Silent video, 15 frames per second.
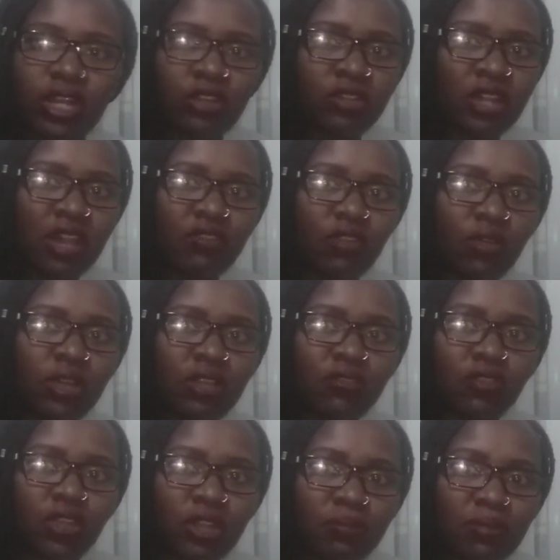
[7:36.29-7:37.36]
I don't have olive
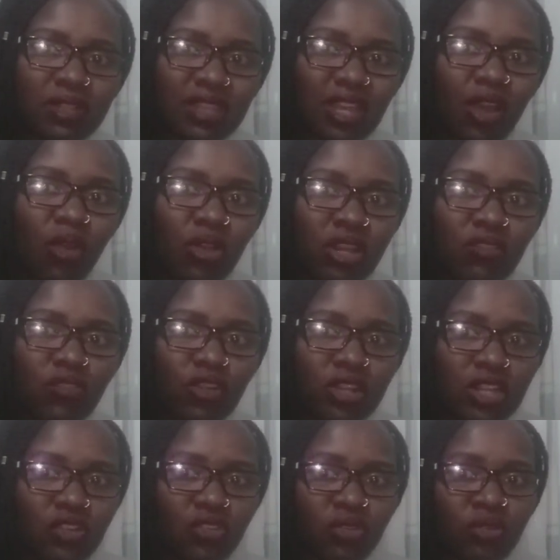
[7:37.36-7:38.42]
oil, but the olive oil
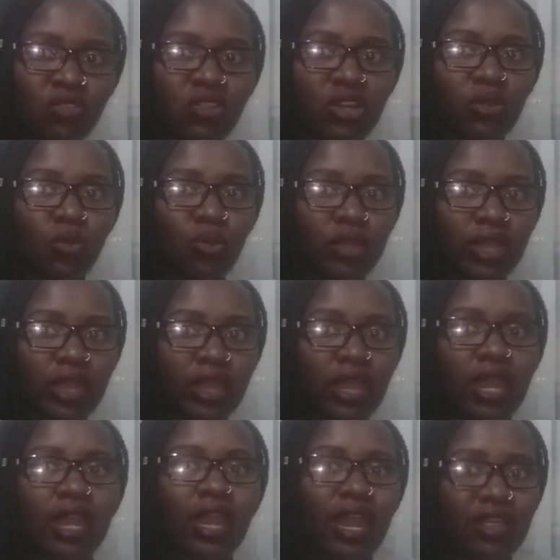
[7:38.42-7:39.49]
that you use in cooking
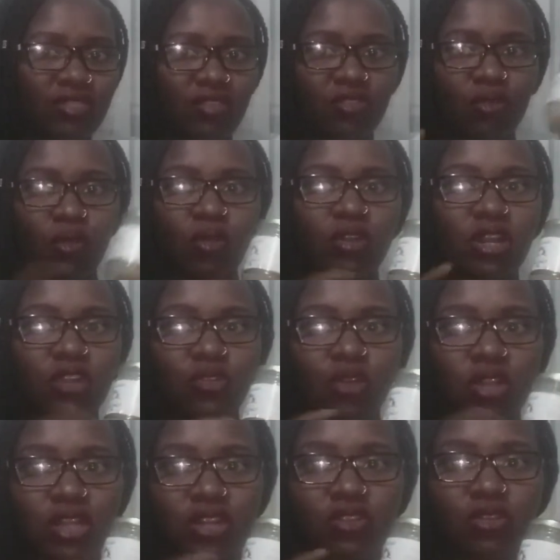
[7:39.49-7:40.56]
and this coconut
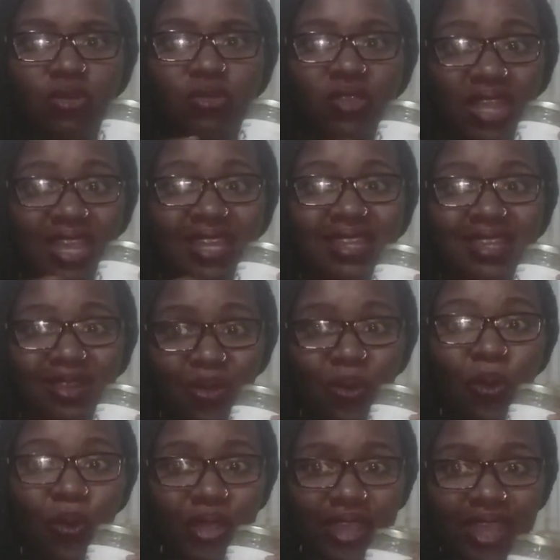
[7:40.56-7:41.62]
oil that you use in
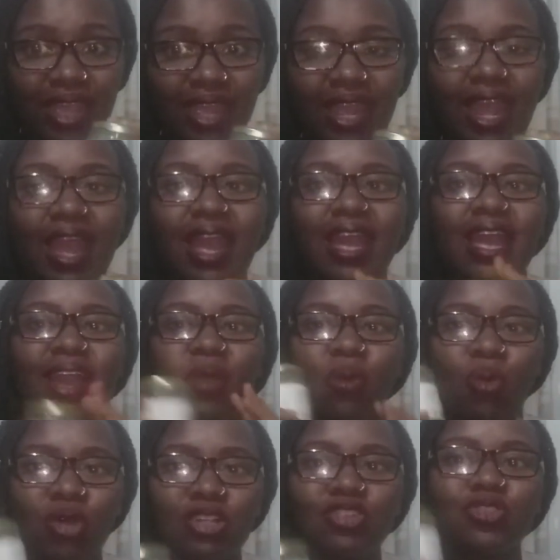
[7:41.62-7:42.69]
cooking,
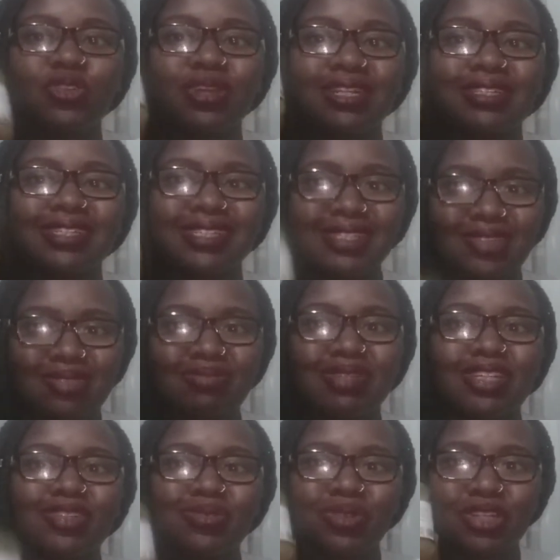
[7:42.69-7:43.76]
what you consume
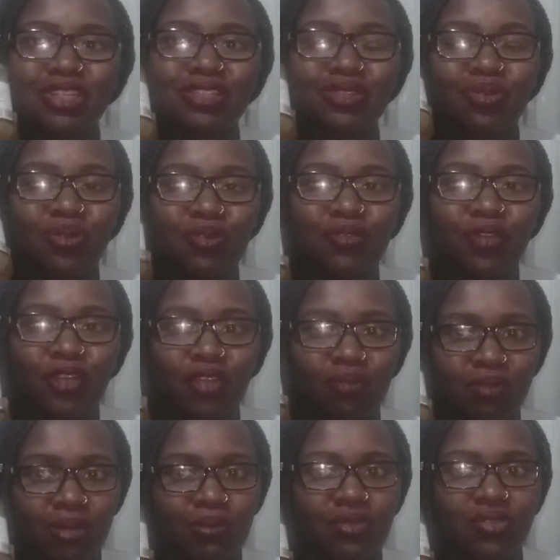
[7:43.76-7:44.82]
is what is good for your
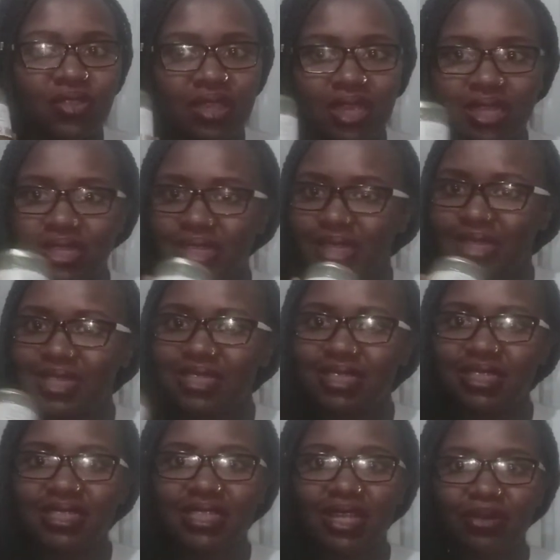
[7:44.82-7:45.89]
baby's skin. That's the
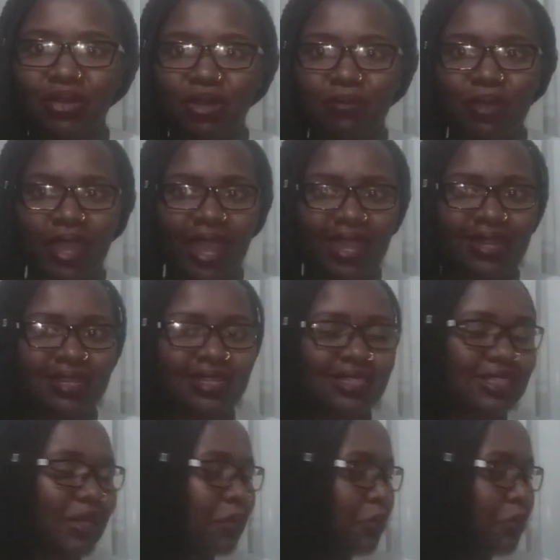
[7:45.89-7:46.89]
secret behind it.